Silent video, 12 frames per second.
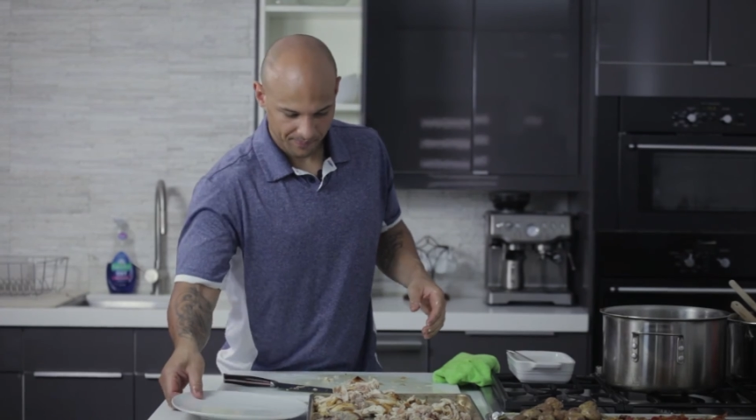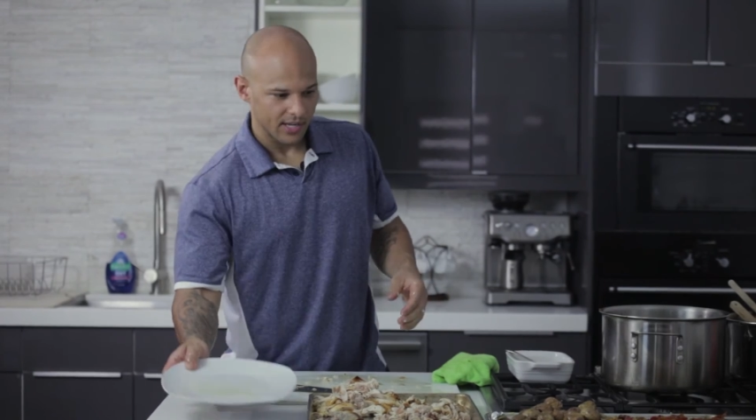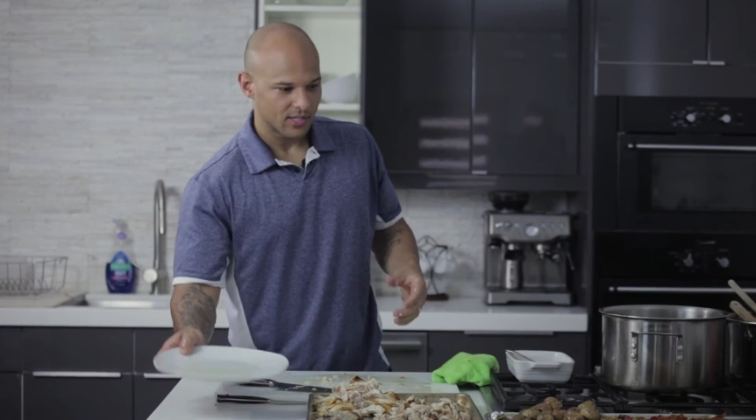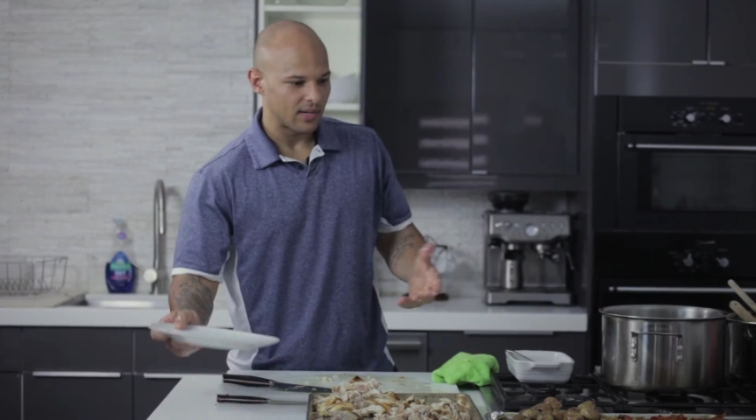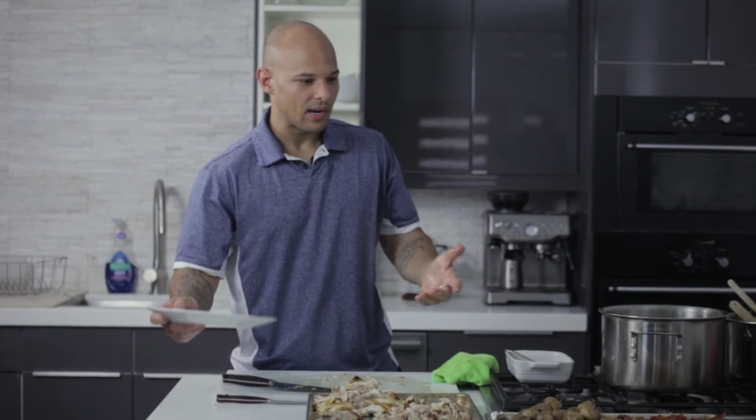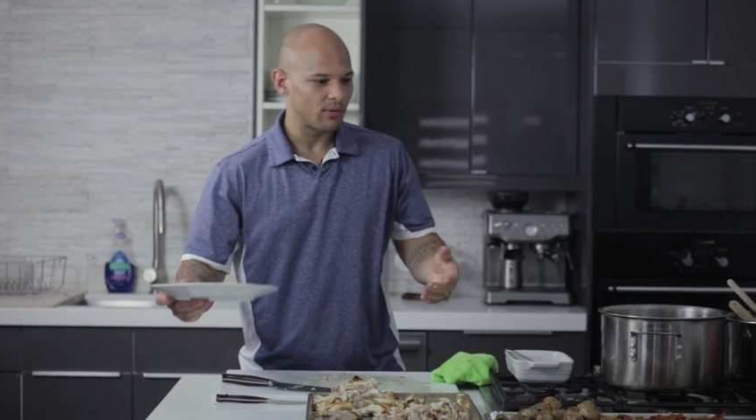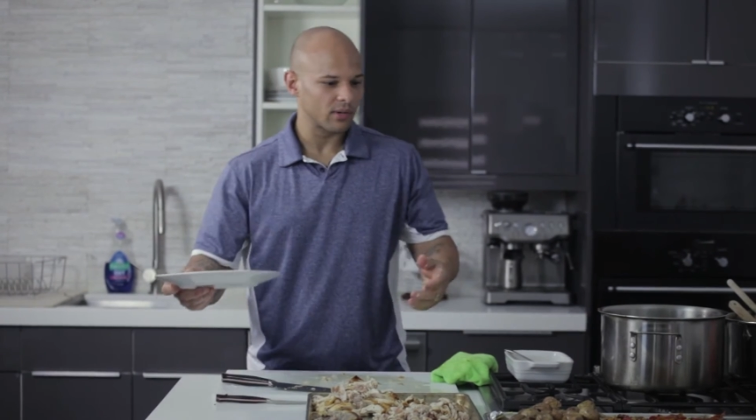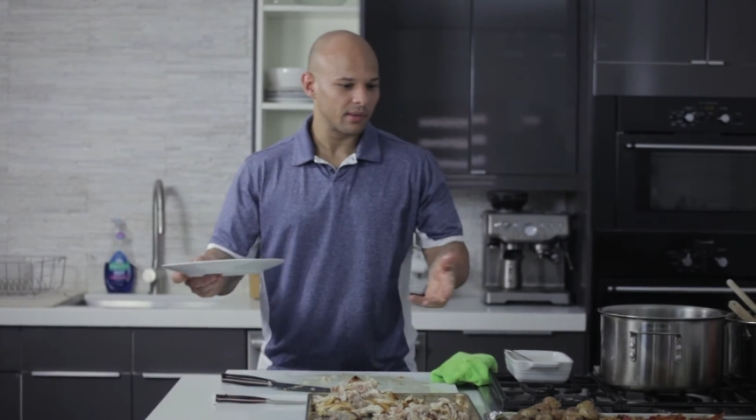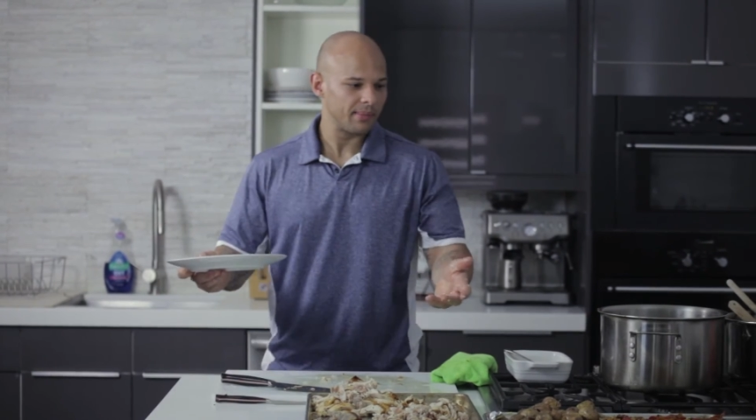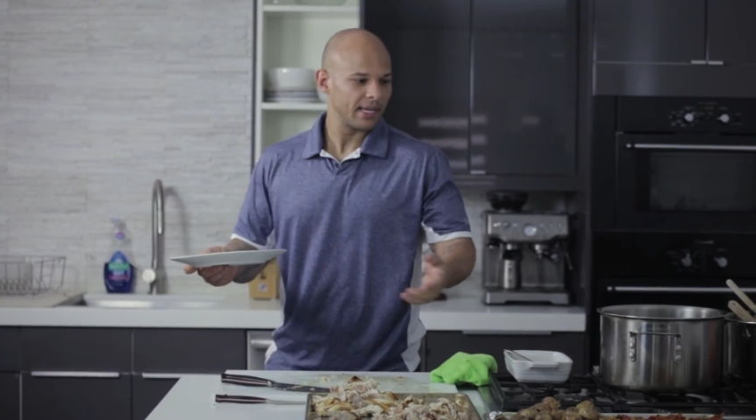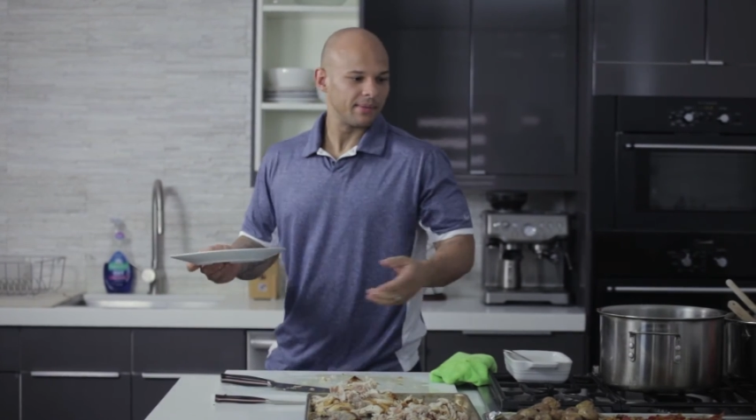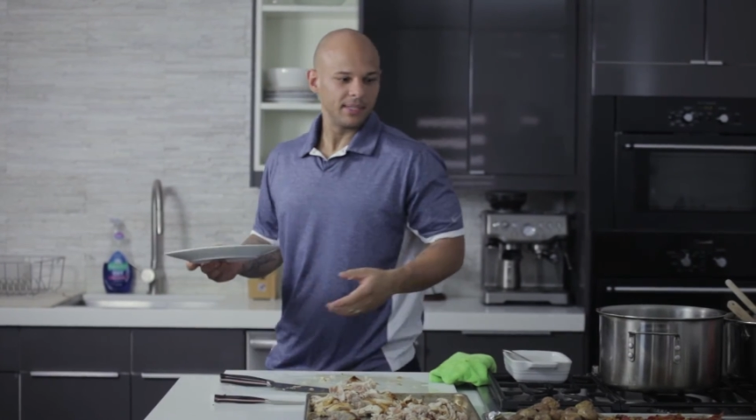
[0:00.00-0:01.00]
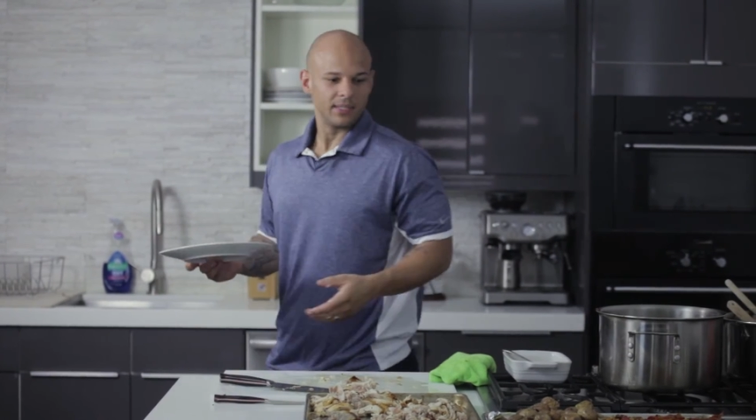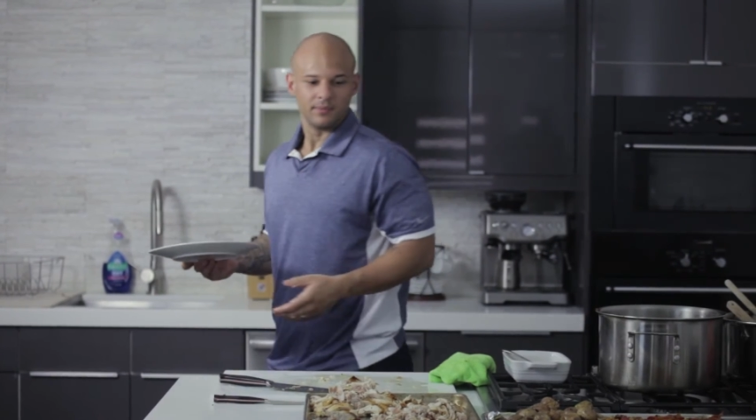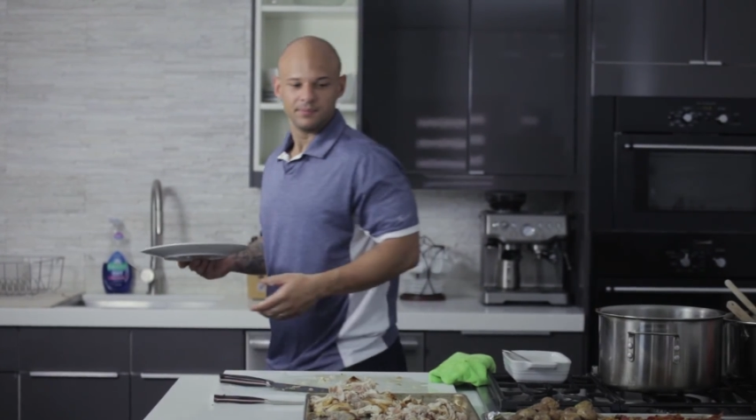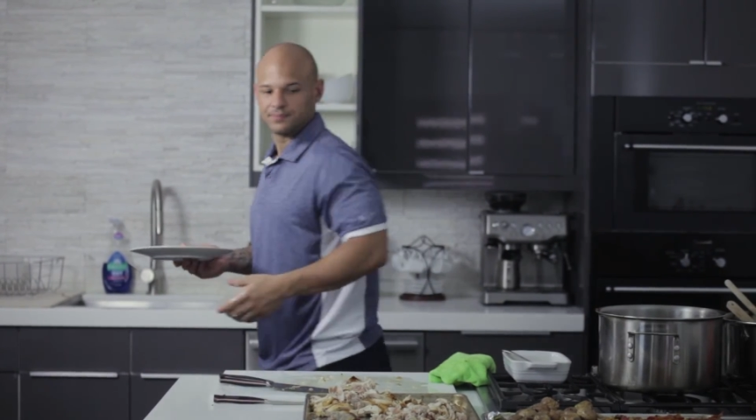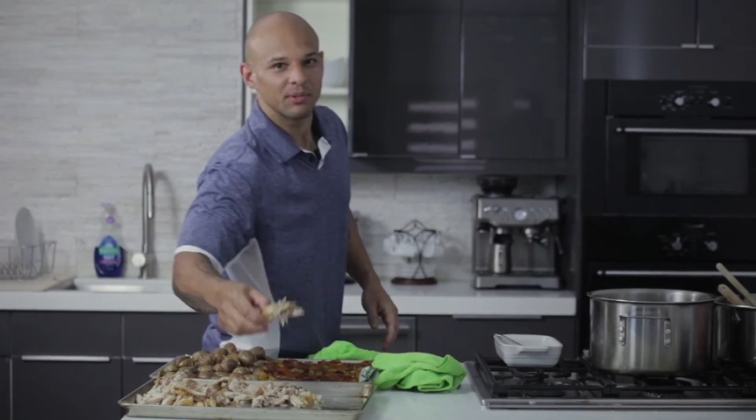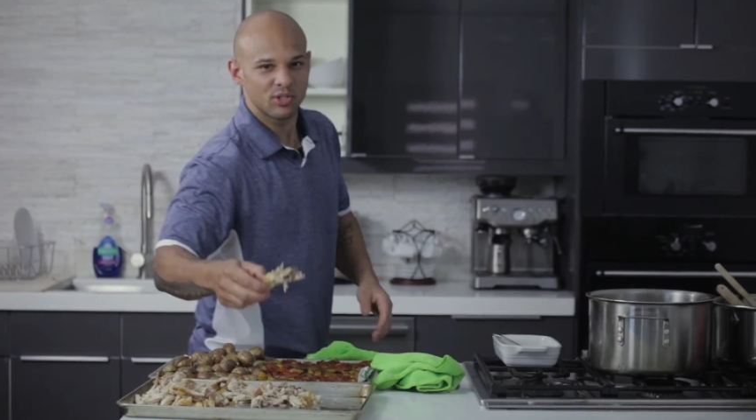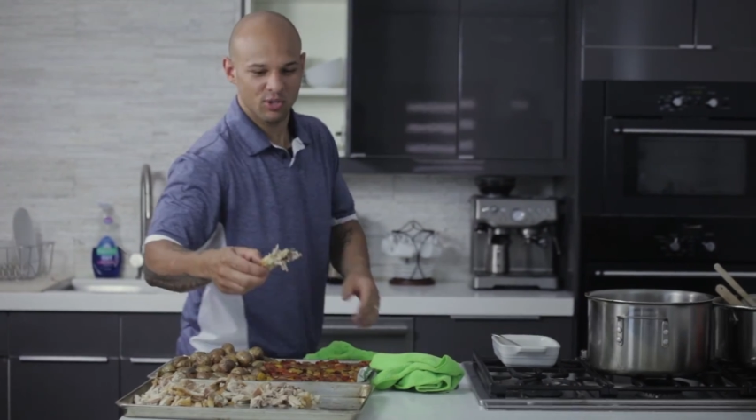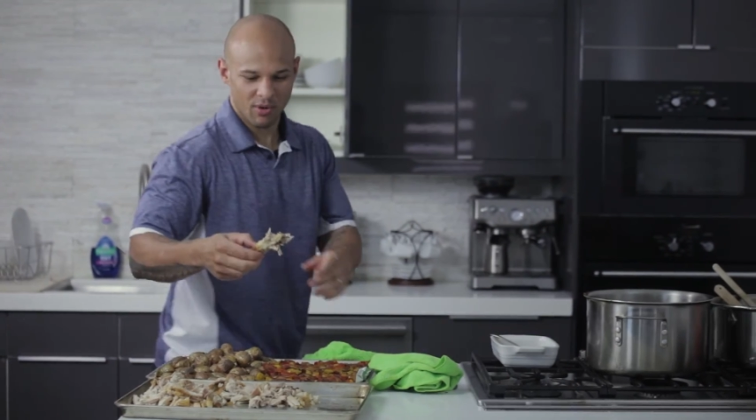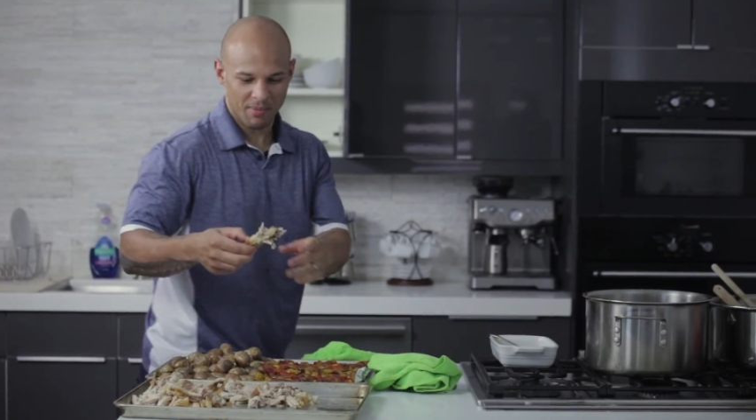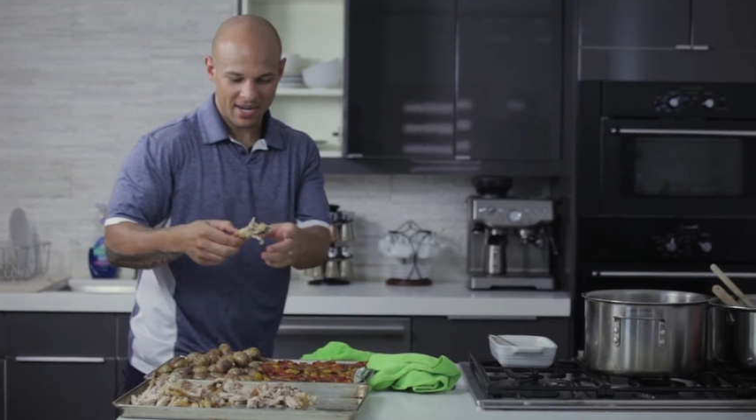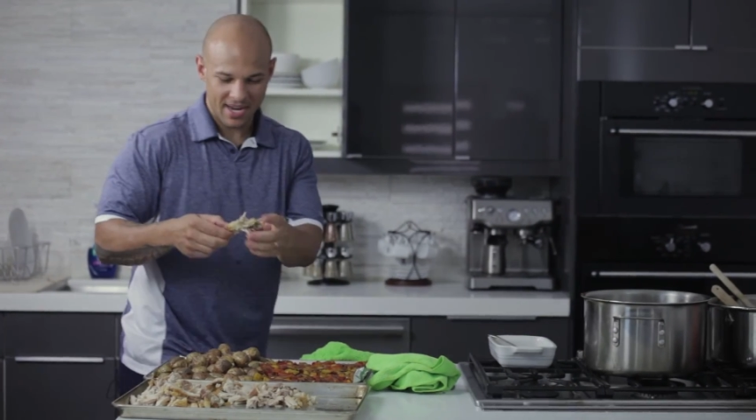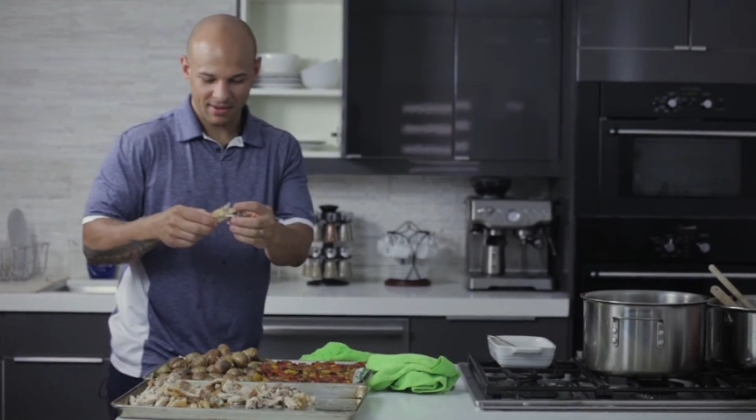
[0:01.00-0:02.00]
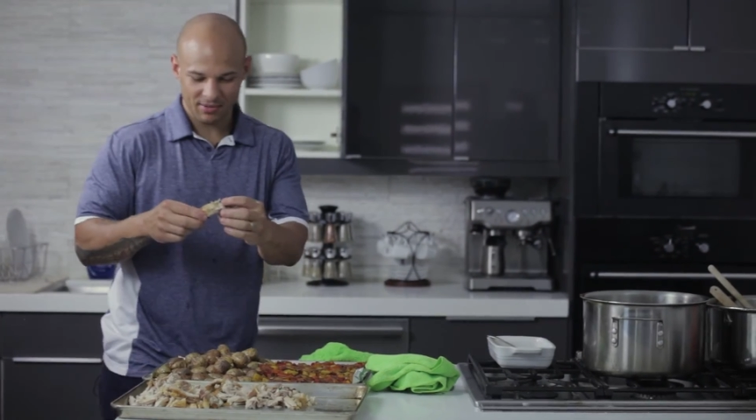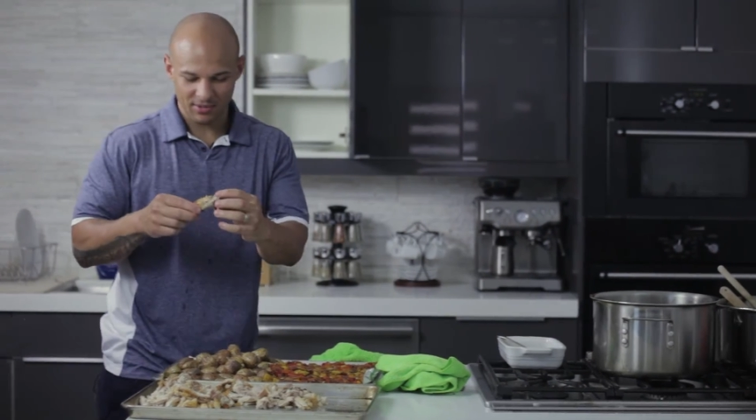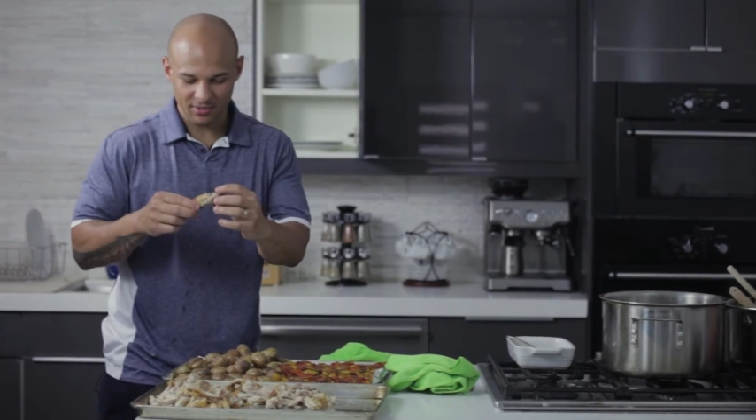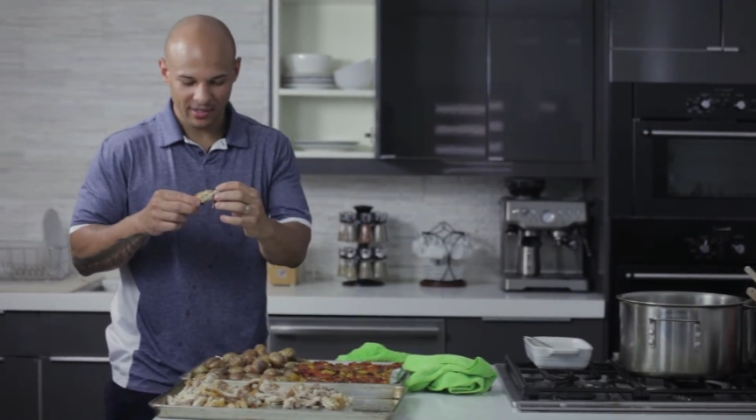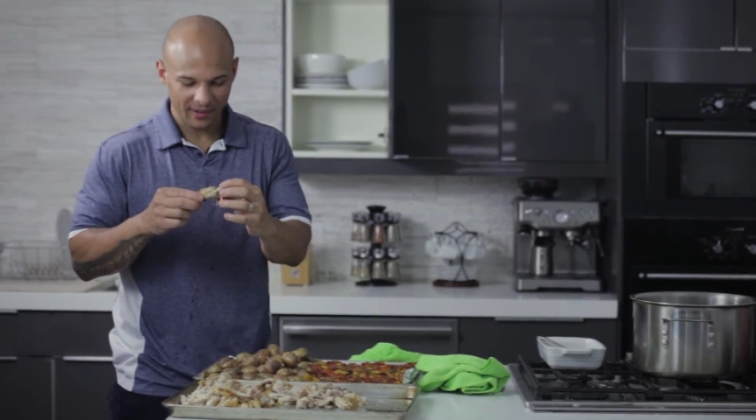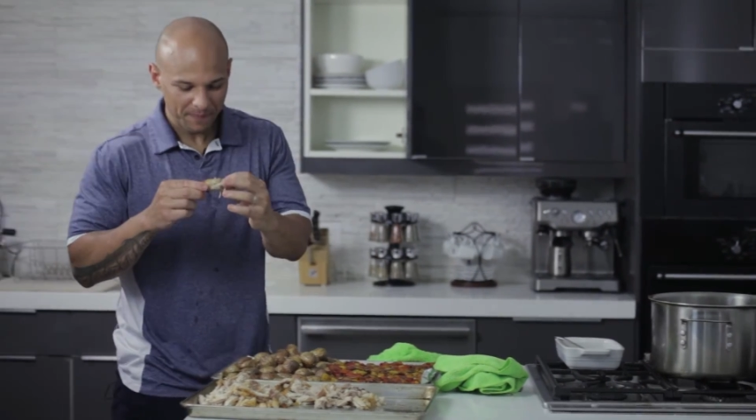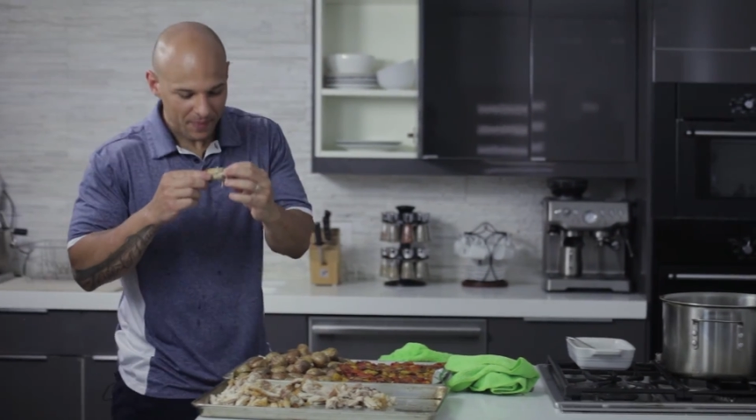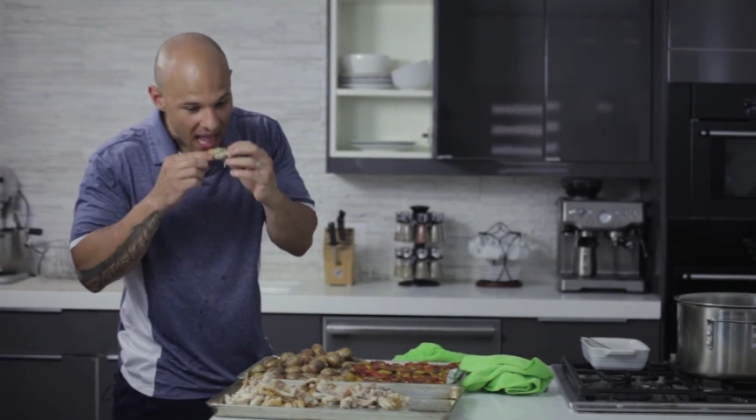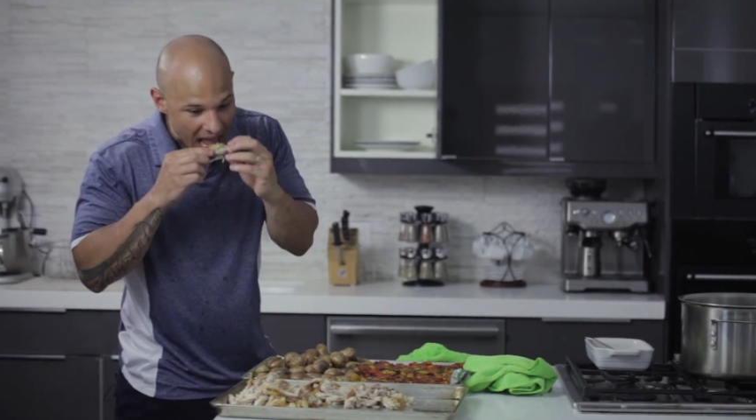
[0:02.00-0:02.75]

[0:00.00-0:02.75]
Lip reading: All right, so now we're going to make a meal. Let me chew on my neck real quick.